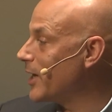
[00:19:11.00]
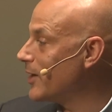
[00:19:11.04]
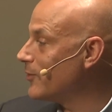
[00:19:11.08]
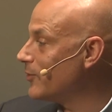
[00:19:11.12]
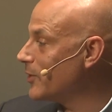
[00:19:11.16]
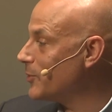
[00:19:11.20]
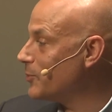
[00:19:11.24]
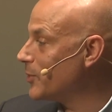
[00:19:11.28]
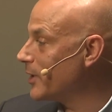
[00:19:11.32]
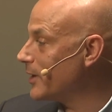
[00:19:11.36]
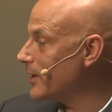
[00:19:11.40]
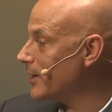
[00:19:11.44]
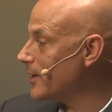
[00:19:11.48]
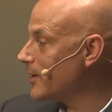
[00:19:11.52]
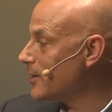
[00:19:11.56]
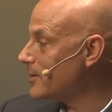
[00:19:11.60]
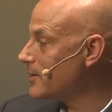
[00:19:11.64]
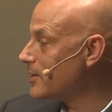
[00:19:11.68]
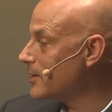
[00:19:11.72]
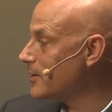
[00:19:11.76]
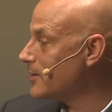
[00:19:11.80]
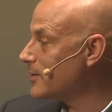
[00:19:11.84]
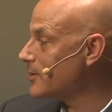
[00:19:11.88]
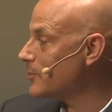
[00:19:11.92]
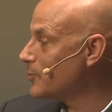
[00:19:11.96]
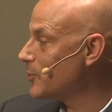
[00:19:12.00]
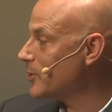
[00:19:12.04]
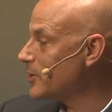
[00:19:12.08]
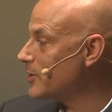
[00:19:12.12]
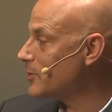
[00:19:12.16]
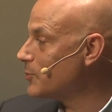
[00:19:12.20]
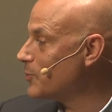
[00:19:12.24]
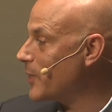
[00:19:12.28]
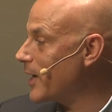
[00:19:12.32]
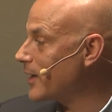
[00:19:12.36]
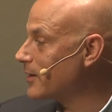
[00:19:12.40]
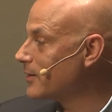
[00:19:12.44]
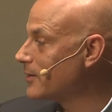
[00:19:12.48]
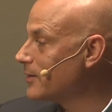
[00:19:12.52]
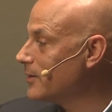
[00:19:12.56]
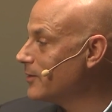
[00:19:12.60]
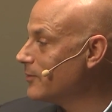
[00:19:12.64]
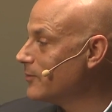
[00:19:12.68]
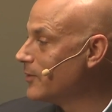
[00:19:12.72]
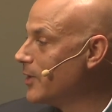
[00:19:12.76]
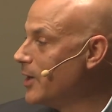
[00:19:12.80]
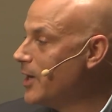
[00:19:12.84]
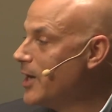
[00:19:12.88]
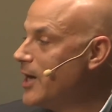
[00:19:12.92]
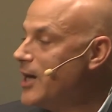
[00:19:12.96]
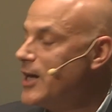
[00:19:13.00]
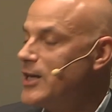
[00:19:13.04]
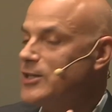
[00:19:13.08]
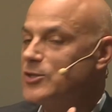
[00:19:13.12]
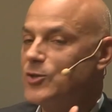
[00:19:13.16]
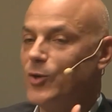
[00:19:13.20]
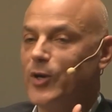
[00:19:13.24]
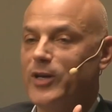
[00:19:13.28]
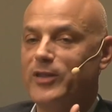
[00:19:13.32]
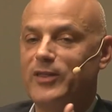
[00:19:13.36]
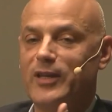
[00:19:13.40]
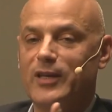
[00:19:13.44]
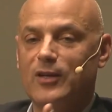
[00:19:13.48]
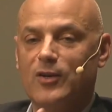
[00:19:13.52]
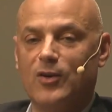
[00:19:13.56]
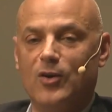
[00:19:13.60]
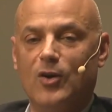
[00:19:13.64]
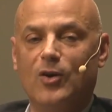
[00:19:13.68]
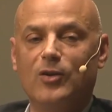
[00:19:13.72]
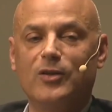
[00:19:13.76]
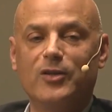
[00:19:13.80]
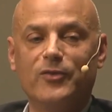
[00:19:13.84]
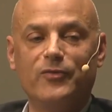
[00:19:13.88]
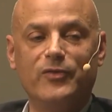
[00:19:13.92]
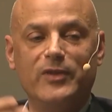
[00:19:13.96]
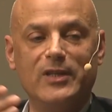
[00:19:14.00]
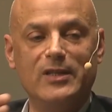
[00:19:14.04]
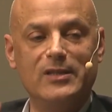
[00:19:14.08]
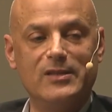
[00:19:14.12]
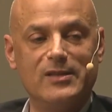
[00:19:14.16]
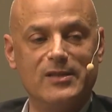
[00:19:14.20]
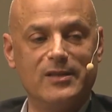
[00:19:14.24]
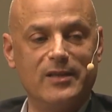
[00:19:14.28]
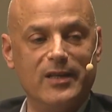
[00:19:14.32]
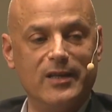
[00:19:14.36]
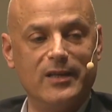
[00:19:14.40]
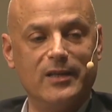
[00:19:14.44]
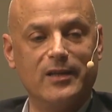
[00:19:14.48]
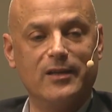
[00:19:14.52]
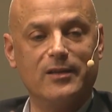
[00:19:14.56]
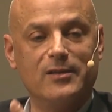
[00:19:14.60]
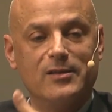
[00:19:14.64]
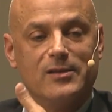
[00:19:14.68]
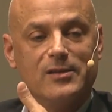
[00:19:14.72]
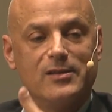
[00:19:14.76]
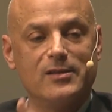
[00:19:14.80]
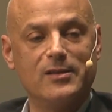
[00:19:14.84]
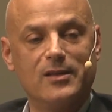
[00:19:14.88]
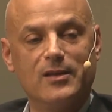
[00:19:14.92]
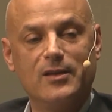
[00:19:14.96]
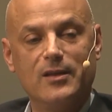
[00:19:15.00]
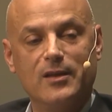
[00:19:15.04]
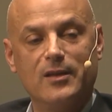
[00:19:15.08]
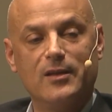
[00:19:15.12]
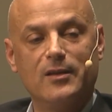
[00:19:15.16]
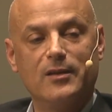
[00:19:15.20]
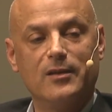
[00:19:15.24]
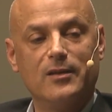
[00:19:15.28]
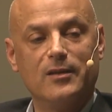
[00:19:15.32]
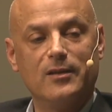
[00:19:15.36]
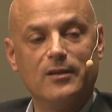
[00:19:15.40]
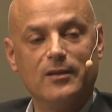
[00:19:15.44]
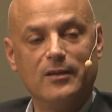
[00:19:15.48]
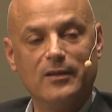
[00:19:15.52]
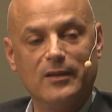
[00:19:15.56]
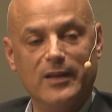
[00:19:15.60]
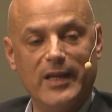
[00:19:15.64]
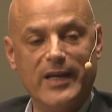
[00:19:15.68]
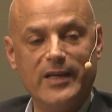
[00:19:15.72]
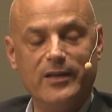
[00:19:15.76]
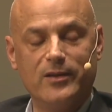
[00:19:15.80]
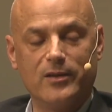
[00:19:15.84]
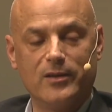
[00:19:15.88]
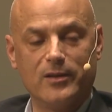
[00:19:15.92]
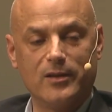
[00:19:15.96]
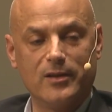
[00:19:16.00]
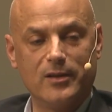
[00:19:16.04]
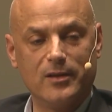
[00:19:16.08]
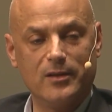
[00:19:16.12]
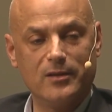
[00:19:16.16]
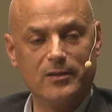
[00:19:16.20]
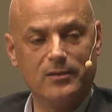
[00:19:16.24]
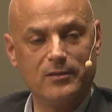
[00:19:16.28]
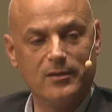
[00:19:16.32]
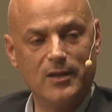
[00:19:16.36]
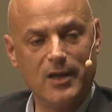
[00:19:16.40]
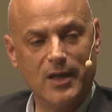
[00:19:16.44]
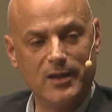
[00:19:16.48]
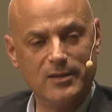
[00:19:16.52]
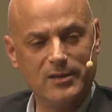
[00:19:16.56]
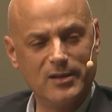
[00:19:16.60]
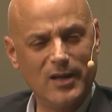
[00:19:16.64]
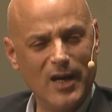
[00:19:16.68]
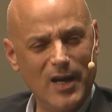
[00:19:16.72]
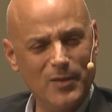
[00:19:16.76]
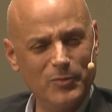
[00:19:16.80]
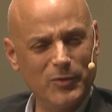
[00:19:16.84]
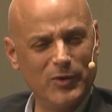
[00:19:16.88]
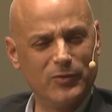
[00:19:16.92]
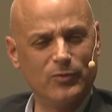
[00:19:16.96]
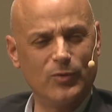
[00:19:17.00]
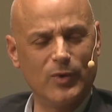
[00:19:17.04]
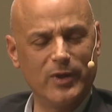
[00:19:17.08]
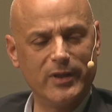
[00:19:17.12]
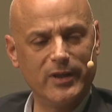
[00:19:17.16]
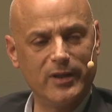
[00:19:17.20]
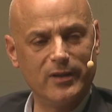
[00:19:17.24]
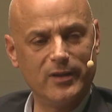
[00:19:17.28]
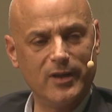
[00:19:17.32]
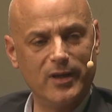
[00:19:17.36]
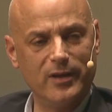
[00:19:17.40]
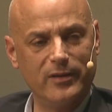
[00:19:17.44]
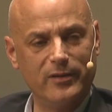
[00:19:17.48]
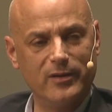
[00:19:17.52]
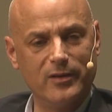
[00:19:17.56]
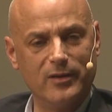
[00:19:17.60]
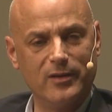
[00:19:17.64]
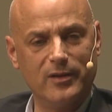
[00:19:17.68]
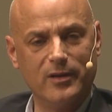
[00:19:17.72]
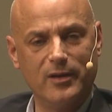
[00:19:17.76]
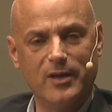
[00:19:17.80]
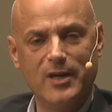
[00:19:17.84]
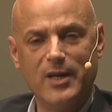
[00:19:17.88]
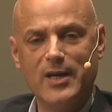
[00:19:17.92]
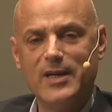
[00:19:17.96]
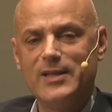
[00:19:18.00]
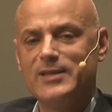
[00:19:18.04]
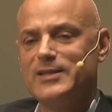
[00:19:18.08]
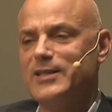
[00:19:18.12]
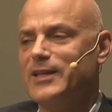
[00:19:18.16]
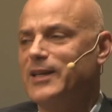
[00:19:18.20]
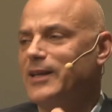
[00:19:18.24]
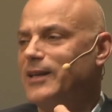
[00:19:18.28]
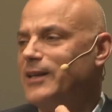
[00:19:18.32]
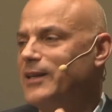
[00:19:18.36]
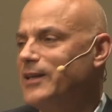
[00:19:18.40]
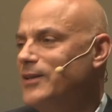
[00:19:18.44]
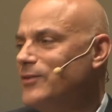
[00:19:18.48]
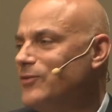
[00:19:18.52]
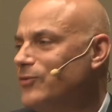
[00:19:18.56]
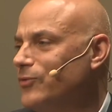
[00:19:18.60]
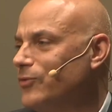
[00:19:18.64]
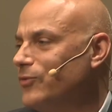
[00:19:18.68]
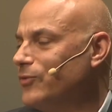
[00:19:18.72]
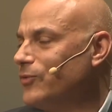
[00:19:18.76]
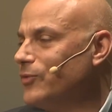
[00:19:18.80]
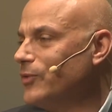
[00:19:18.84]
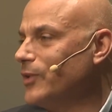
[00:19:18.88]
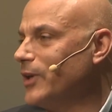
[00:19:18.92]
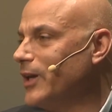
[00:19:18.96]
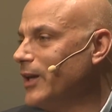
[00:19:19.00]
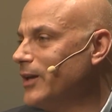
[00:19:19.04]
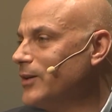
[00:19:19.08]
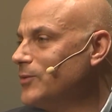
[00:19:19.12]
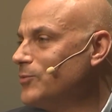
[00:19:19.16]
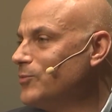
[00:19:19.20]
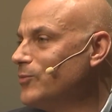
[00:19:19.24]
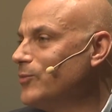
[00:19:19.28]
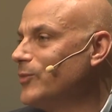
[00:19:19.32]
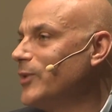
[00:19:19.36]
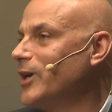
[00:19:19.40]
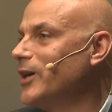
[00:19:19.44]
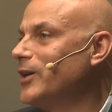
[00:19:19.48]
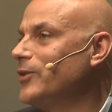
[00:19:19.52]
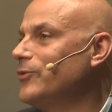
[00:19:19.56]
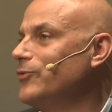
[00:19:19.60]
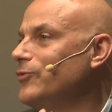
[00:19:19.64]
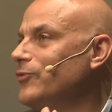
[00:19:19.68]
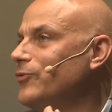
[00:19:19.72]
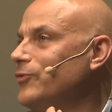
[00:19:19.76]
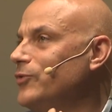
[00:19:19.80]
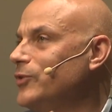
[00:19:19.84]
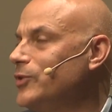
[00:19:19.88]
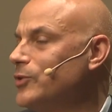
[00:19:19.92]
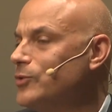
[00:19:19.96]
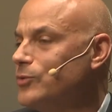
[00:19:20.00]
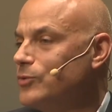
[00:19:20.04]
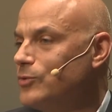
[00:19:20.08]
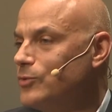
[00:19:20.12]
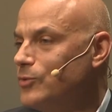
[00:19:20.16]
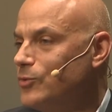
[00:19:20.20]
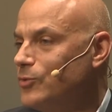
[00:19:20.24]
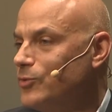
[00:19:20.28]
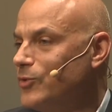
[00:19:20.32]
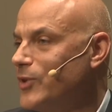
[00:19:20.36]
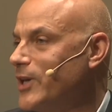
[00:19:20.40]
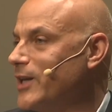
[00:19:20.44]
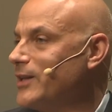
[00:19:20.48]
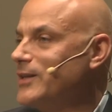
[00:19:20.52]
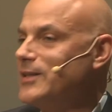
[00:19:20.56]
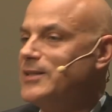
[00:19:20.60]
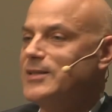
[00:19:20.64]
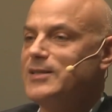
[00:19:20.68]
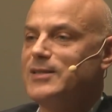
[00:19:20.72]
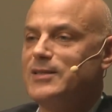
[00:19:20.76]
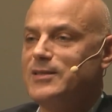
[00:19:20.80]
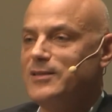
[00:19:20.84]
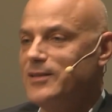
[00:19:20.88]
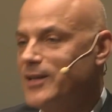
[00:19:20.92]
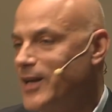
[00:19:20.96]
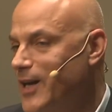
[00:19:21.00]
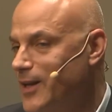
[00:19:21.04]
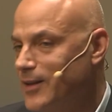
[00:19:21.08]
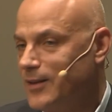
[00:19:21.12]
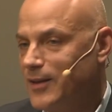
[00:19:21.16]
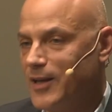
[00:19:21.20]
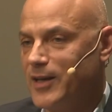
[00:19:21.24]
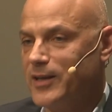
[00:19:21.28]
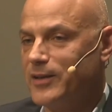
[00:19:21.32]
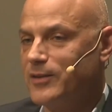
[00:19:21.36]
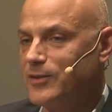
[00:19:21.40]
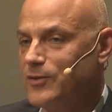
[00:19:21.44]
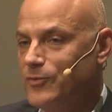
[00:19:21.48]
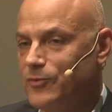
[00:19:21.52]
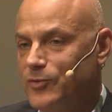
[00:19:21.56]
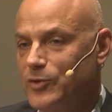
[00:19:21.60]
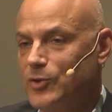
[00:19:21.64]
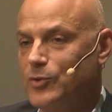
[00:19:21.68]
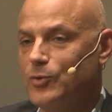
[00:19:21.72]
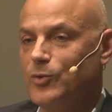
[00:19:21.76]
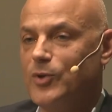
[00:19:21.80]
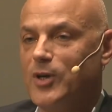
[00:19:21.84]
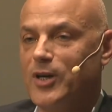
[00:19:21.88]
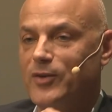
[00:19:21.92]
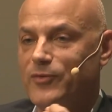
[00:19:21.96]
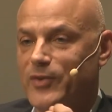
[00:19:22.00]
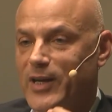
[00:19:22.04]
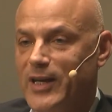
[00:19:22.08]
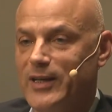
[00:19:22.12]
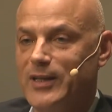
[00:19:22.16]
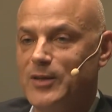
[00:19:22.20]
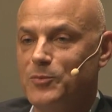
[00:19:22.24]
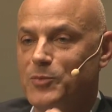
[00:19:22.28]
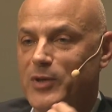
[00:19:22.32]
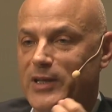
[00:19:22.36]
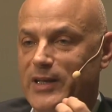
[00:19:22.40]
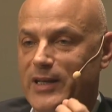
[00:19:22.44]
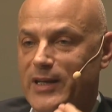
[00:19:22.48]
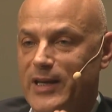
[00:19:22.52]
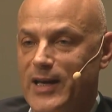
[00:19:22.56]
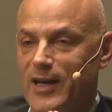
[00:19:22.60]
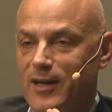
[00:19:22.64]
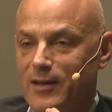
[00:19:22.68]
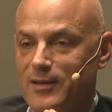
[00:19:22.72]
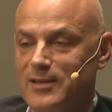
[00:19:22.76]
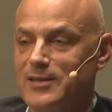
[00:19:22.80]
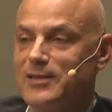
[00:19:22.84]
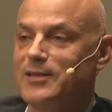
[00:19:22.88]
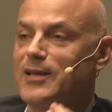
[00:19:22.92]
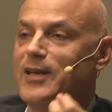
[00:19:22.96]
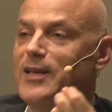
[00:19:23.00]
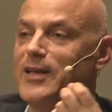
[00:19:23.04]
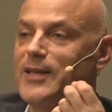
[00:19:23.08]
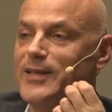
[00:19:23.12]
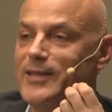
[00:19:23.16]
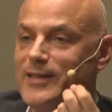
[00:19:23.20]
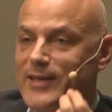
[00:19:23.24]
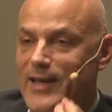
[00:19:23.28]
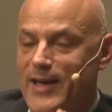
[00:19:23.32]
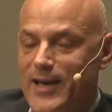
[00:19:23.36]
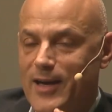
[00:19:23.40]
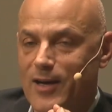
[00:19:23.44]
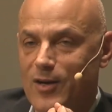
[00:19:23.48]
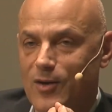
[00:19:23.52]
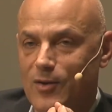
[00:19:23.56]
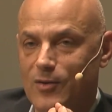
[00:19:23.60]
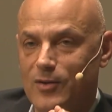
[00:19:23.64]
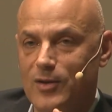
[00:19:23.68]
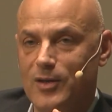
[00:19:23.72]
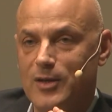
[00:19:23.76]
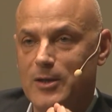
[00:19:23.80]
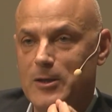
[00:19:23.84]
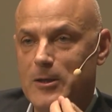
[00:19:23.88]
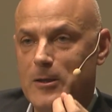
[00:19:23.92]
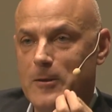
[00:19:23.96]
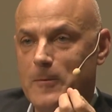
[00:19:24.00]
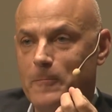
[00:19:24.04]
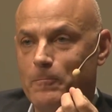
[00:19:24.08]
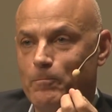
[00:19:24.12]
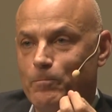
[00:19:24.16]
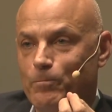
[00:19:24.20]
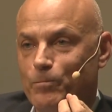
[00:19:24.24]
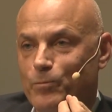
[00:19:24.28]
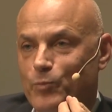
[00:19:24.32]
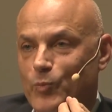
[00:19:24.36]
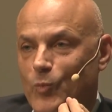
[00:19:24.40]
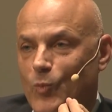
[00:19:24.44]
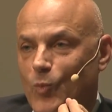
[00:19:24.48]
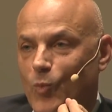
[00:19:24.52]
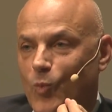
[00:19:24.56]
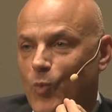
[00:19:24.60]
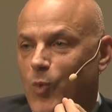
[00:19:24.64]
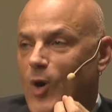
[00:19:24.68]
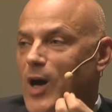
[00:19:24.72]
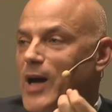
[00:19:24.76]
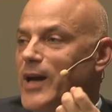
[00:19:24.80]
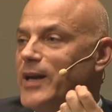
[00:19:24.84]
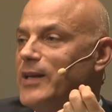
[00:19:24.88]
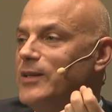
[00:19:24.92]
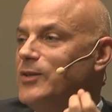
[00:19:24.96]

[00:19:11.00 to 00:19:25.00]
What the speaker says: everybody else's perspective. So I think all of these things layer on top of one another to give him a view that is not like the view of anybody else. Now, why